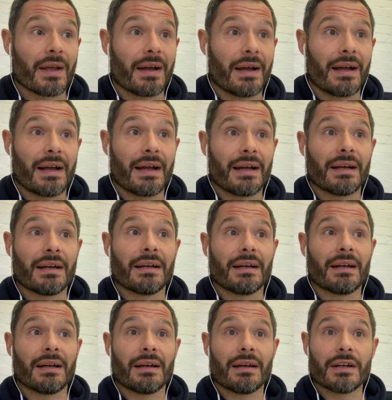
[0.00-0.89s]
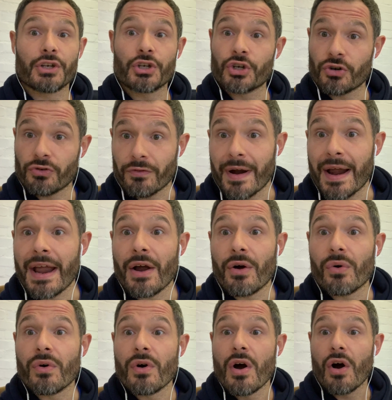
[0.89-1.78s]
uh, a, uh, a,
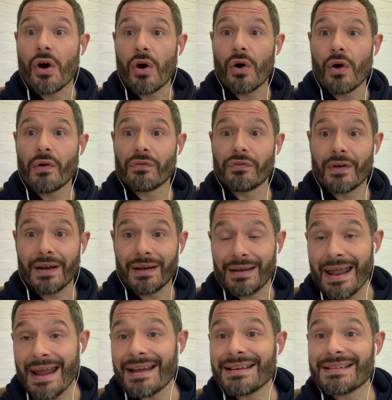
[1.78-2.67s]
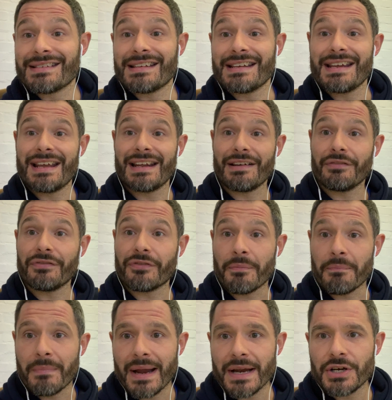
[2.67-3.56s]
trail of legacy and
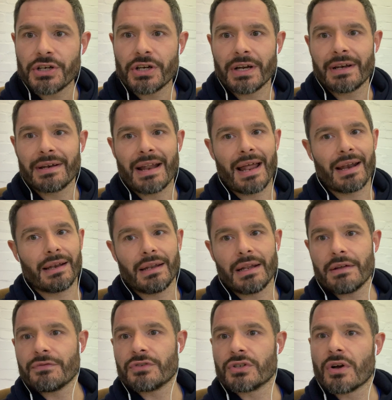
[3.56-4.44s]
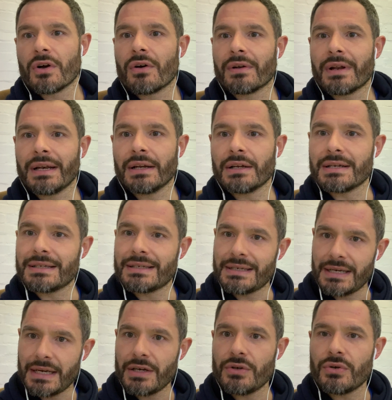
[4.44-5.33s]
information that lives on and
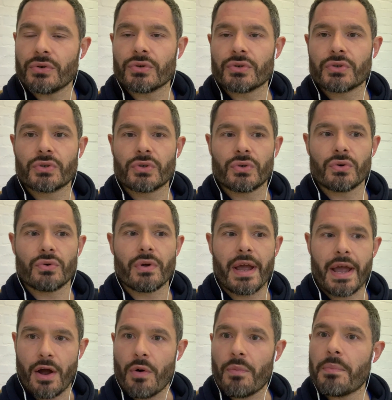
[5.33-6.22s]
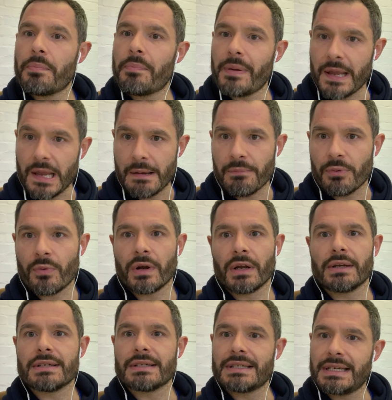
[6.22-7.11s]
continues to help people
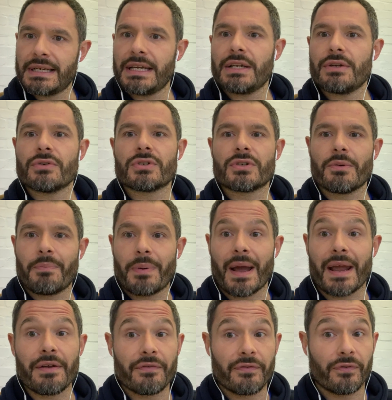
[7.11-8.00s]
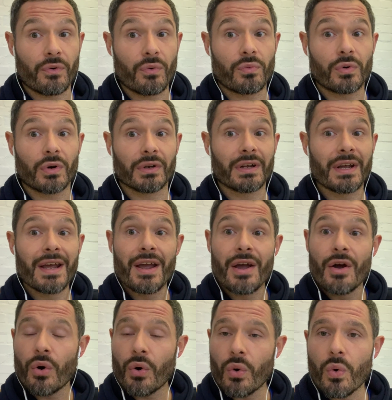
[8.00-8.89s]
and continues to pay forward
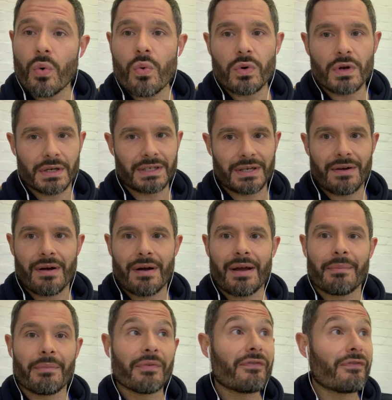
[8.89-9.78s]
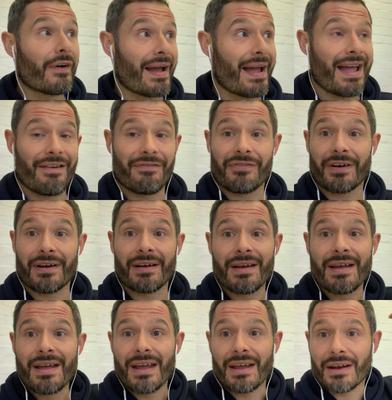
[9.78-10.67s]
all the time forever
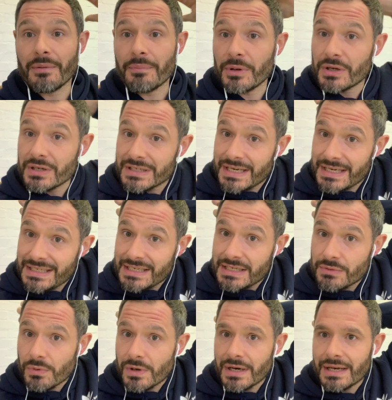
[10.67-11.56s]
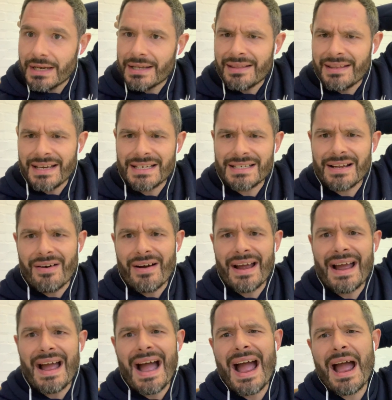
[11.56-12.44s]
you know because this is one of the things that
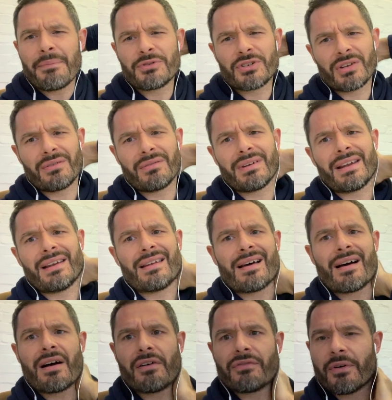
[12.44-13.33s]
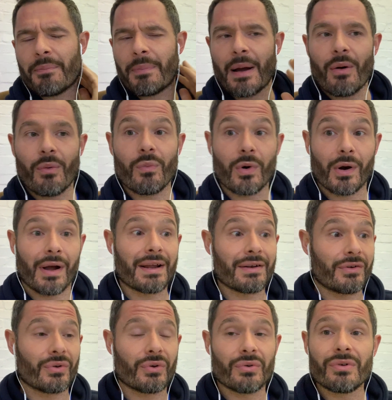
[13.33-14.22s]
i absolutely love about what i
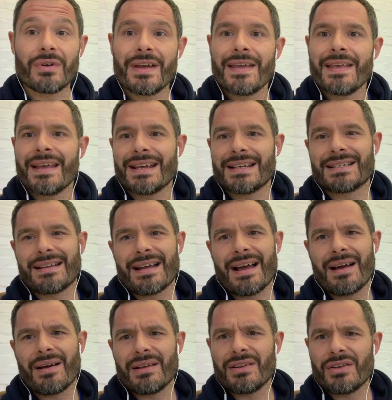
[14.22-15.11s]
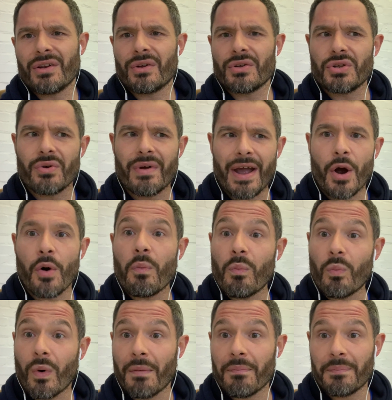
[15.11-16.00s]
do is that you know you
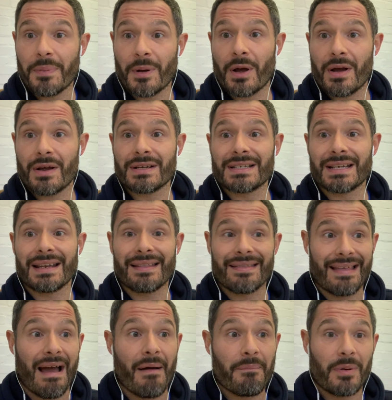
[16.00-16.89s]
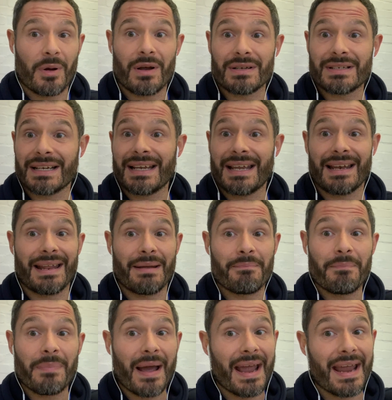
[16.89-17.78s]
help one person that person can
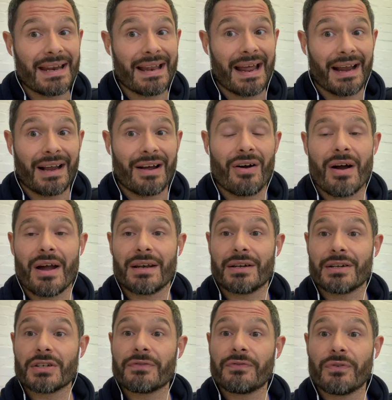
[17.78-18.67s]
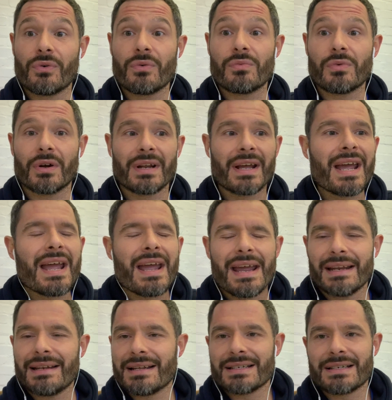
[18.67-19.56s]
then pay that kindness forward
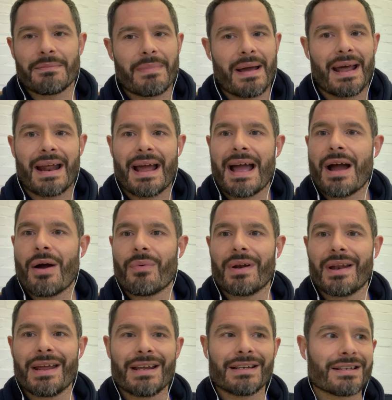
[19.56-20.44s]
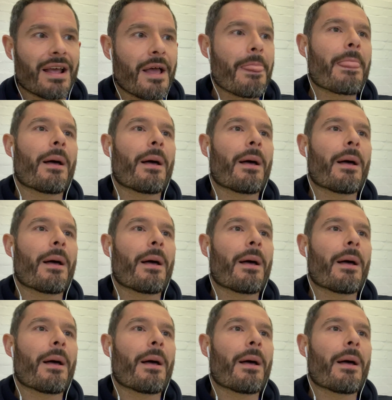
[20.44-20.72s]
it doesn't matter how it is